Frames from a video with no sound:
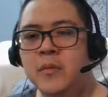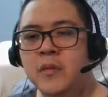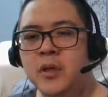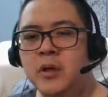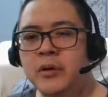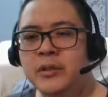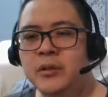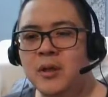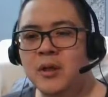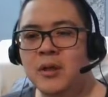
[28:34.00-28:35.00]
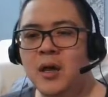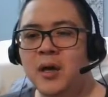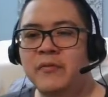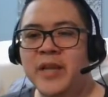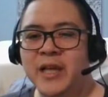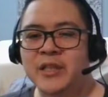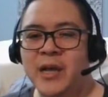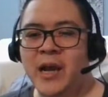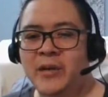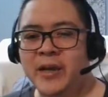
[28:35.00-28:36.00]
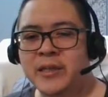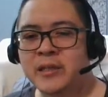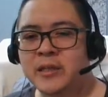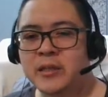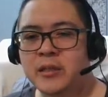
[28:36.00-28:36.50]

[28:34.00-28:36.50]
go into a lot of danger areas.